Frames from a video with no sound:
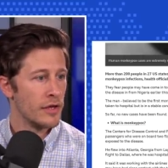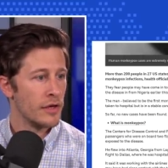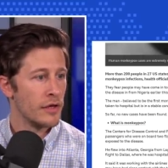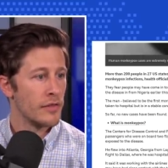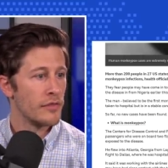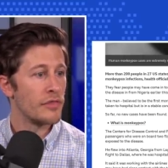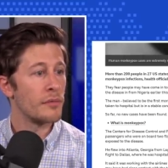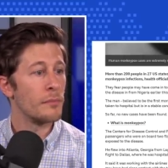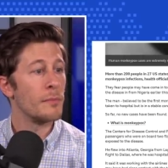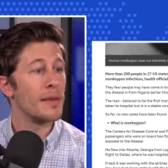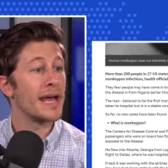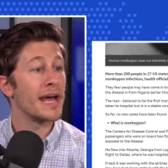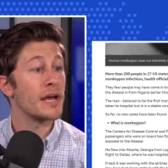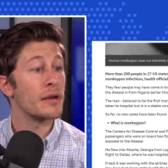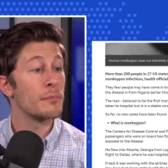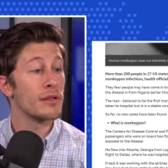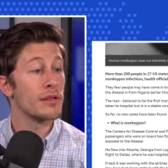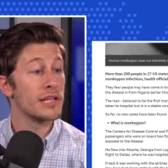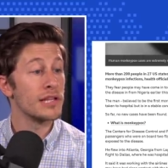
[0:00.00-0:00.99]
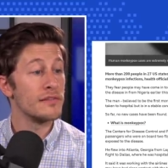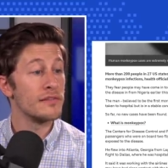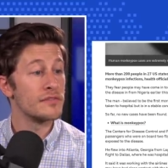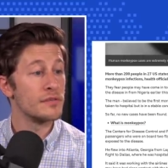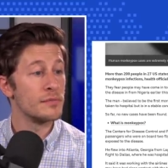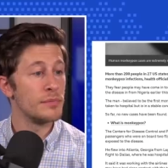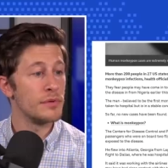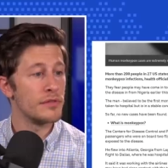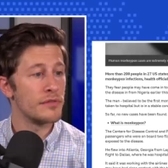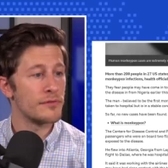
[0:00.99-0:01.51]
The man, believed to
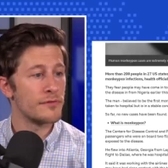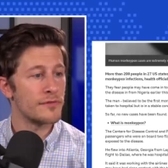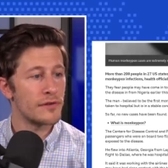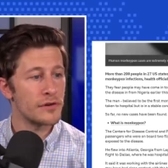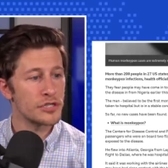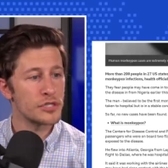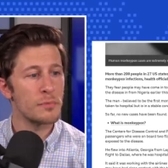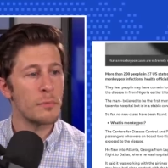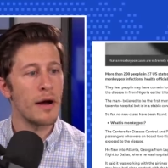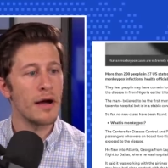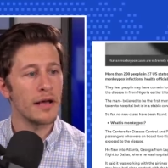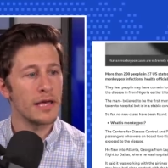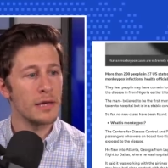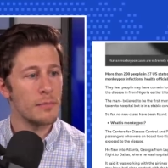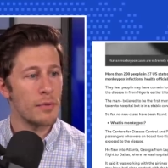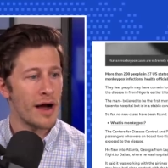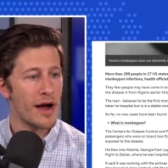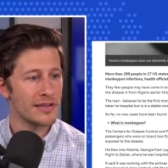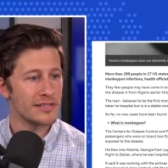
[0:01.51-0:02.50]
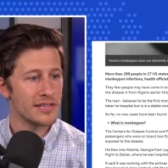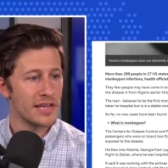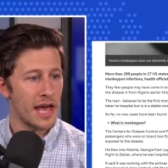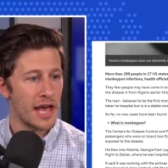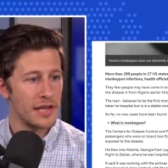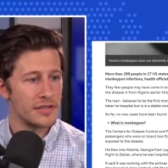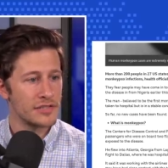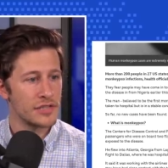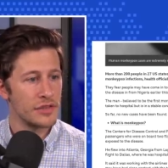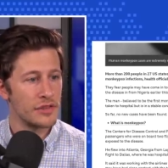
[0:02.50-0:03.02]
be the first monkeypox
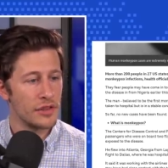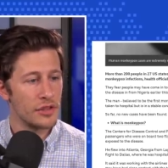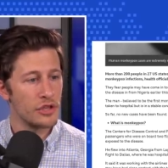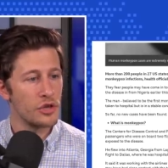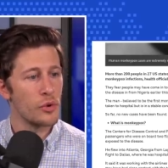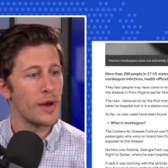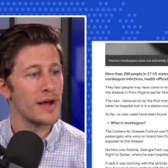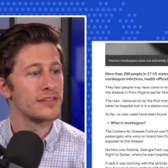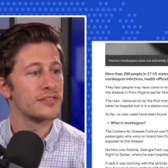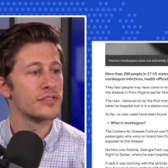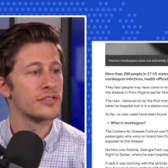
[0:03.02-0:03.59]
case in the U.S.